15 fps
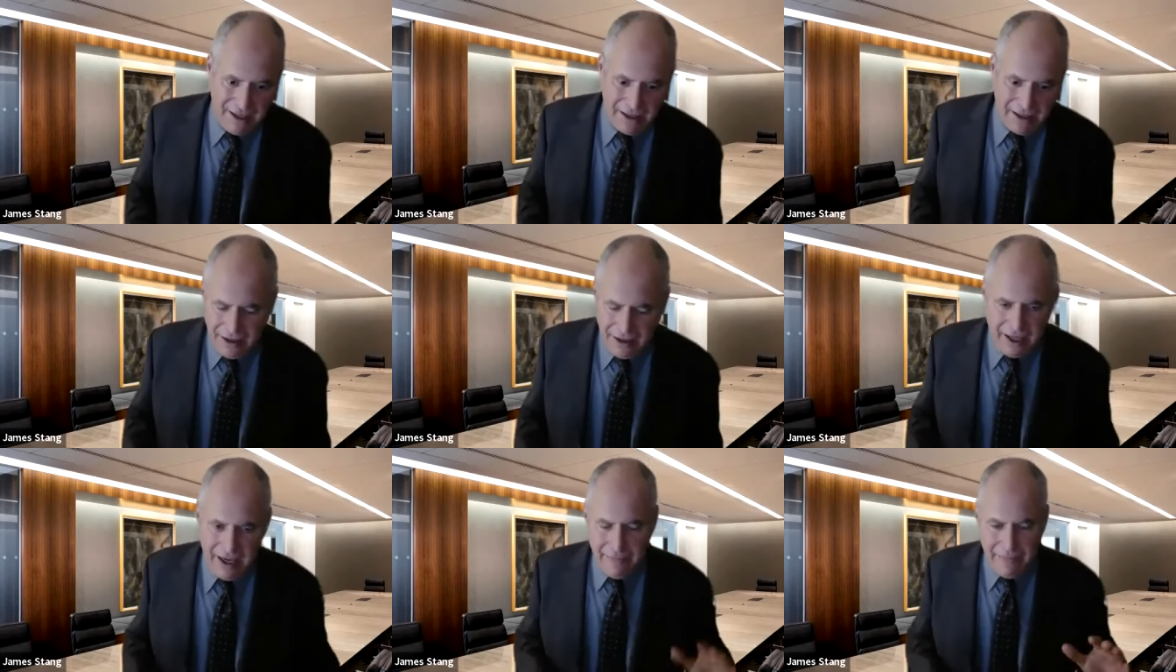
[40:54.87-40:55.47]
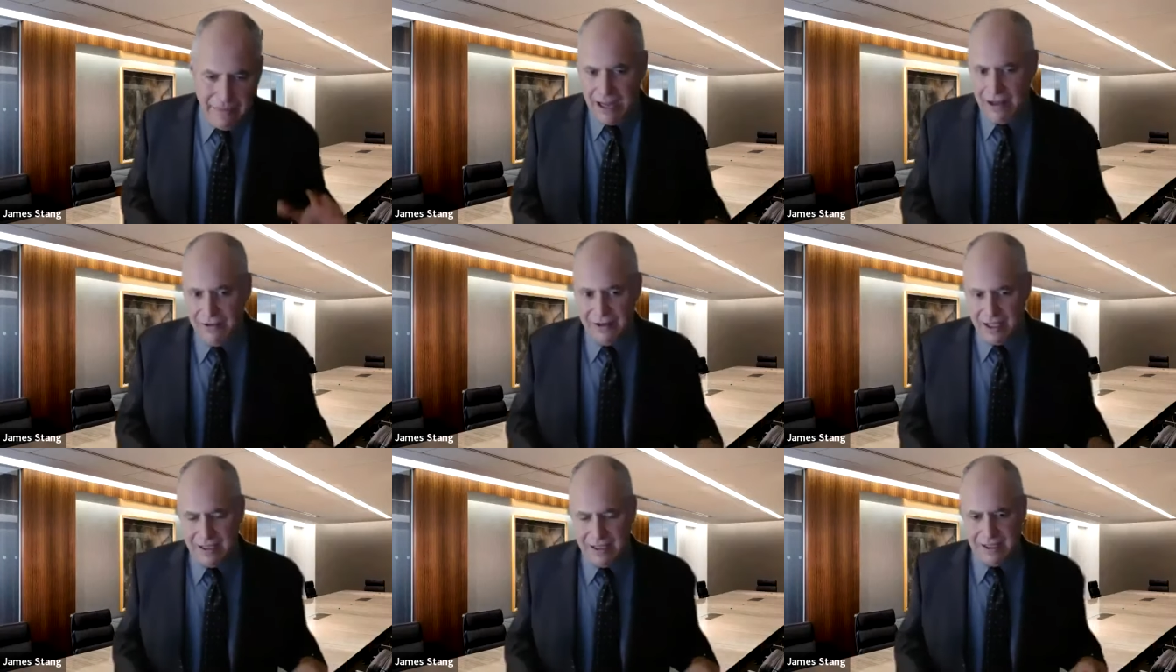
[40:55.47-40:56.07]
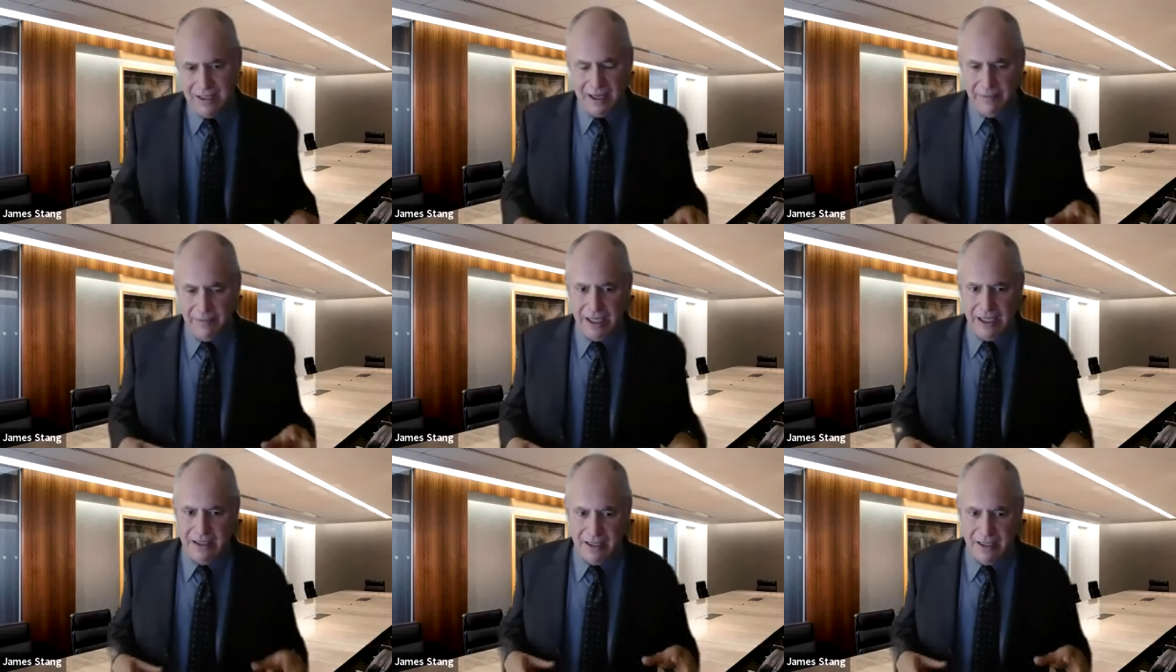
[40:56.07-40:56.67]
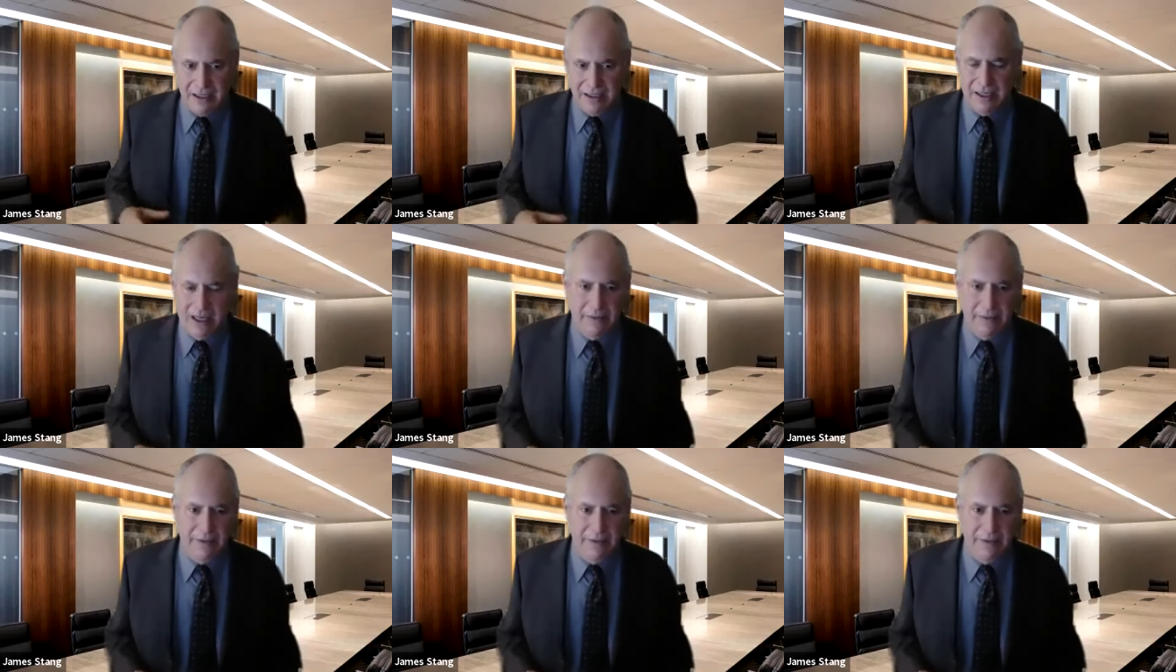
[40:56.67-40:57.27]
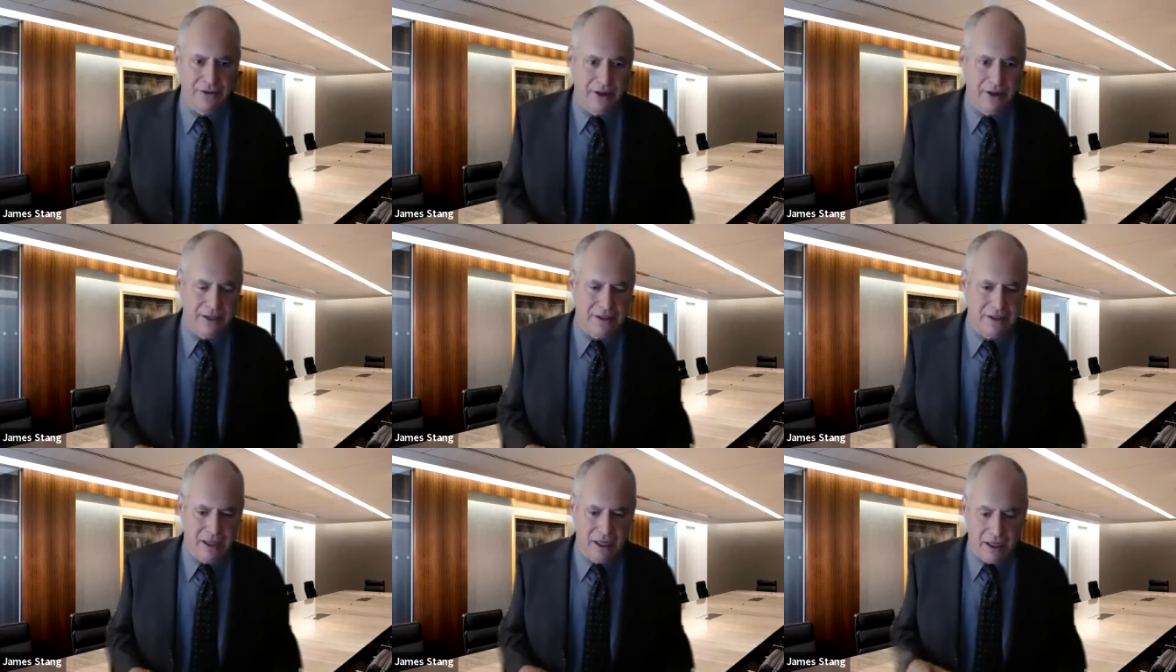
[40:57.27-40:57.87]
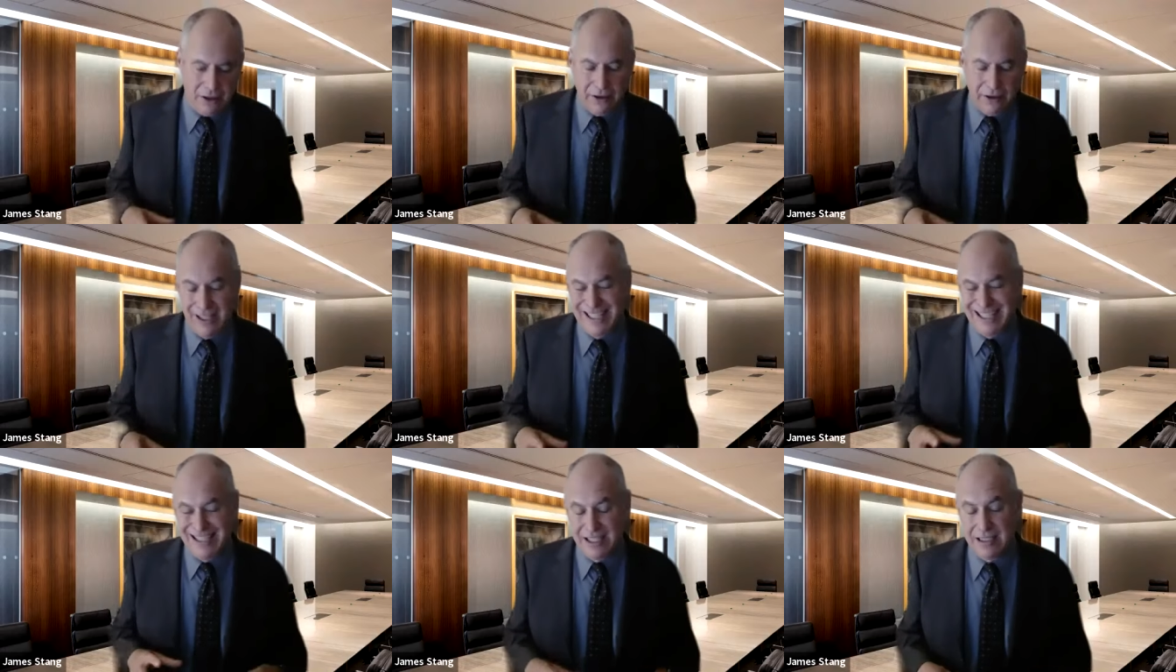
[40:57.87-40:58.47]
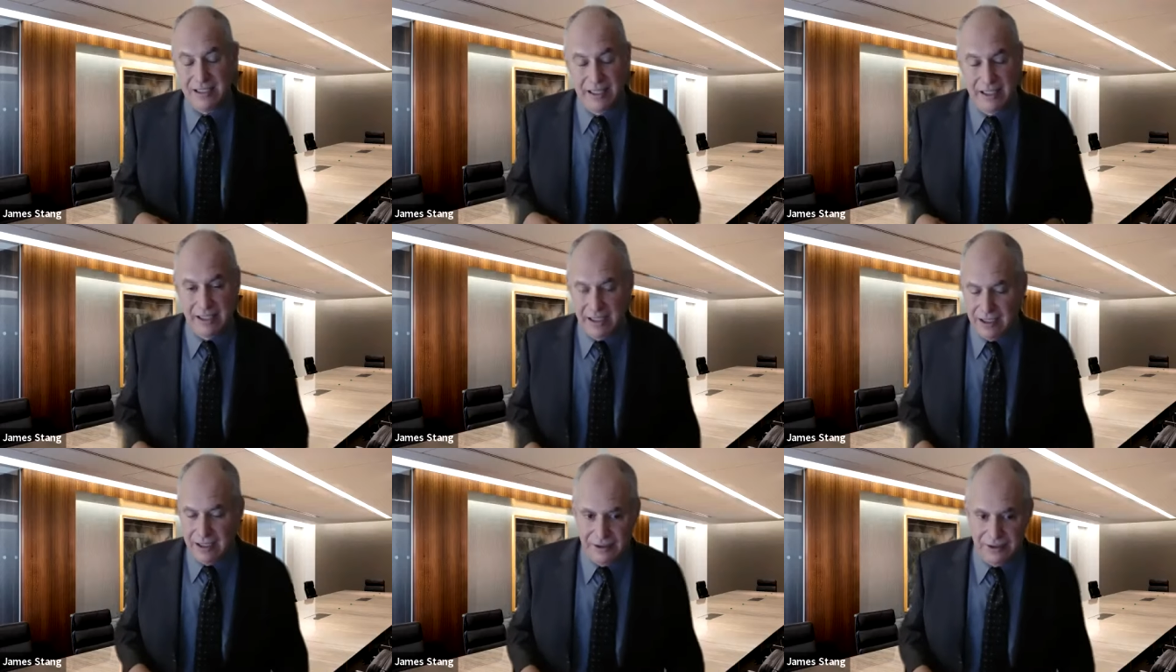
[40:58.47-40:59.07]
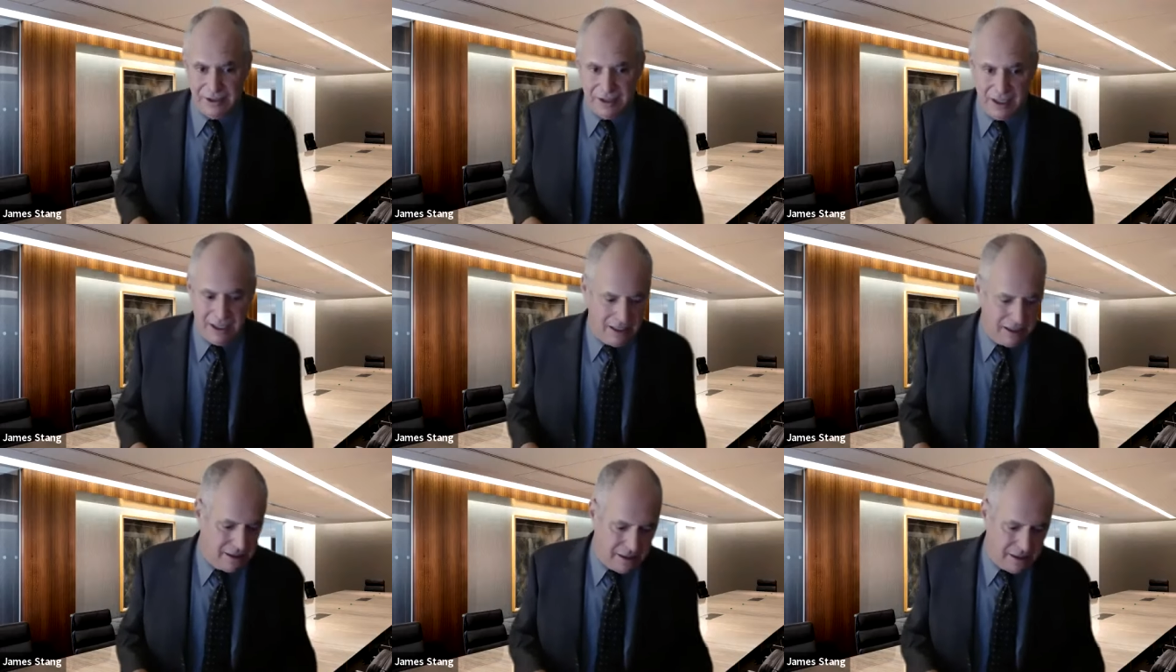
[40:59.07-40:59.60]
The amount that's coming into the settlement trust under the existing deals,